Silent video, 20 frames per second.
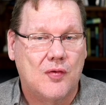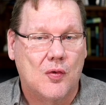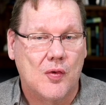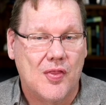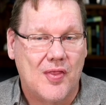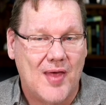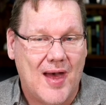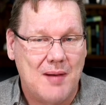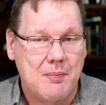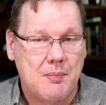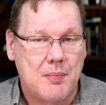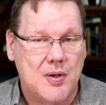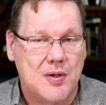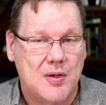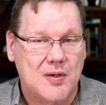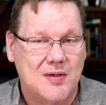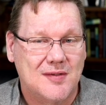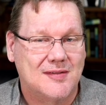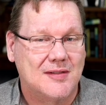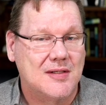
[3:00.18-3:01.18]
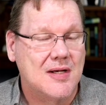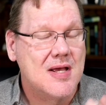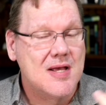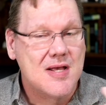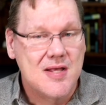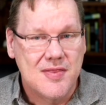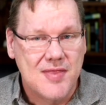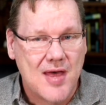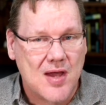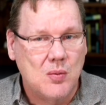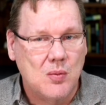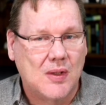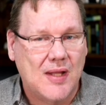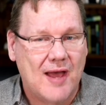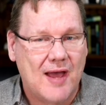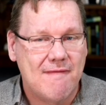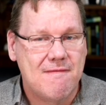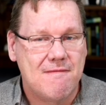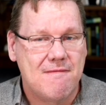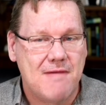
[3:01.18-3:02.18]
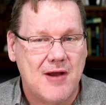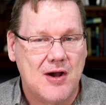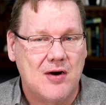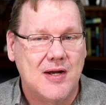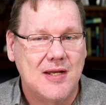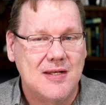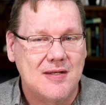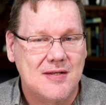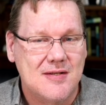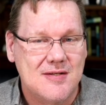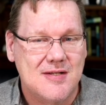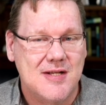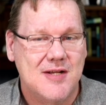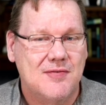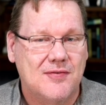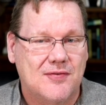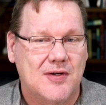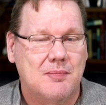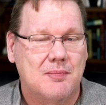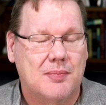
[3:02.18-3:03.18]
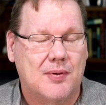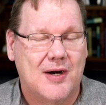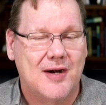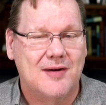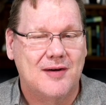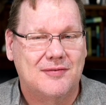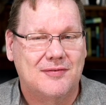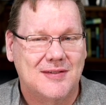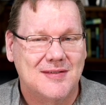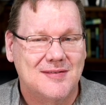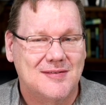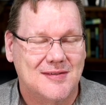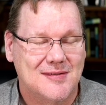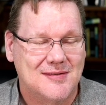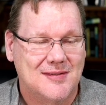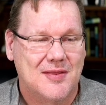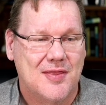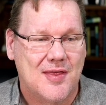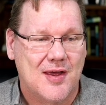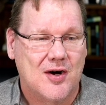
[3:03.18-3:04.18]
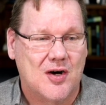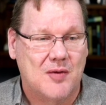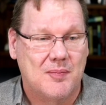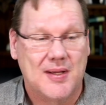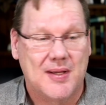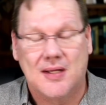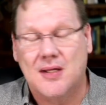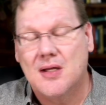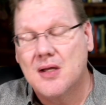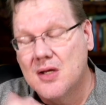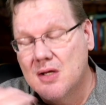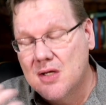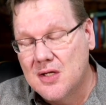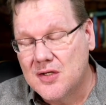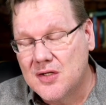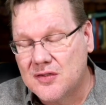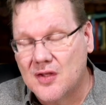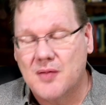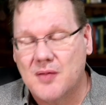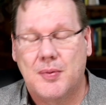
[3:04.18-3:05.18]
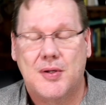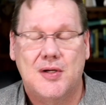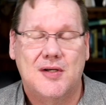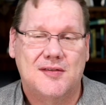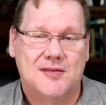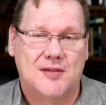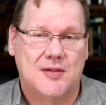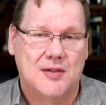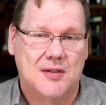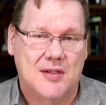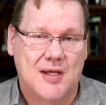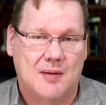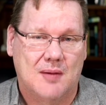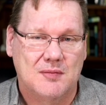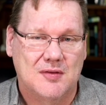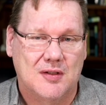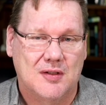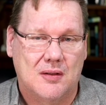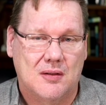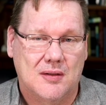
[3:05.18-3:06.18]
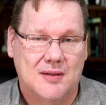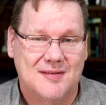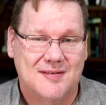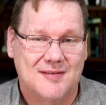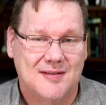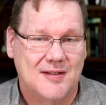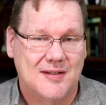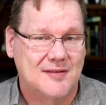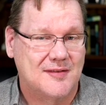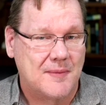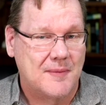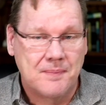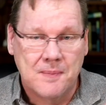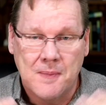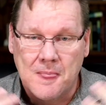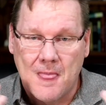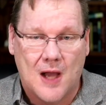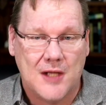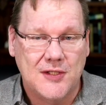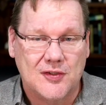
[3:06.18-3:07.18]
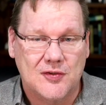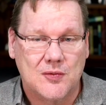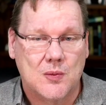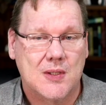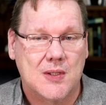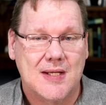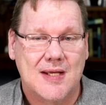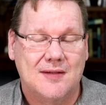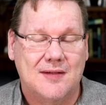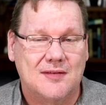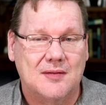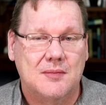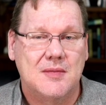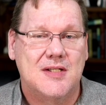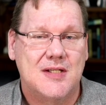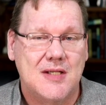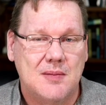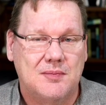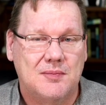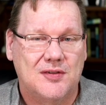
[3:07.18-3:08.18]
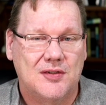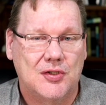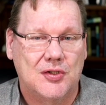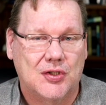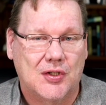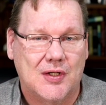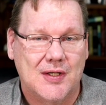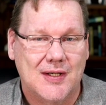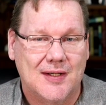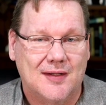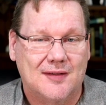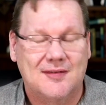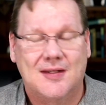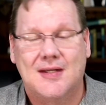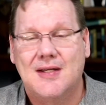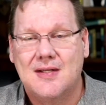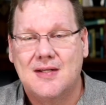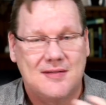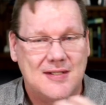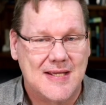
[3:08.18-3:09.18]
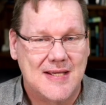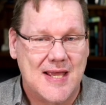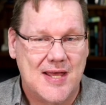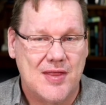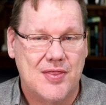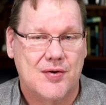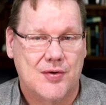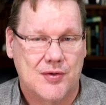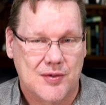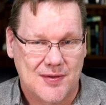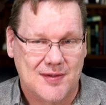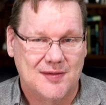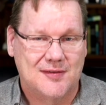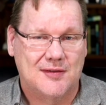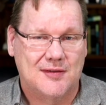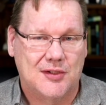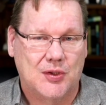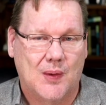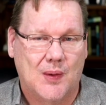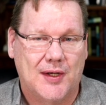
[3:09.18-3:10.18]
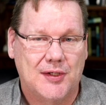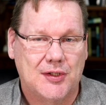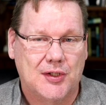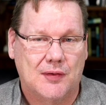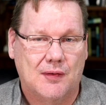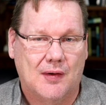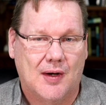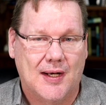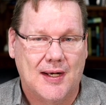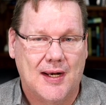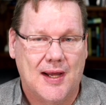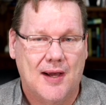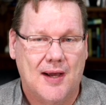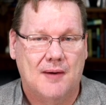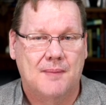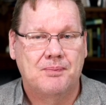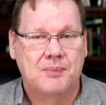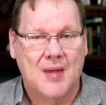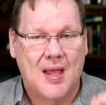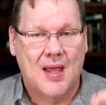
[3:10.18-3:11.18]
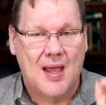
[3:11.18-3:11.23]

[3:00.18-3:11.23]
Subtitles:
For that person, they will have very different preferences in therapy to the person who comes along and says, I just want to get some tips and tricks to get through this situation right now.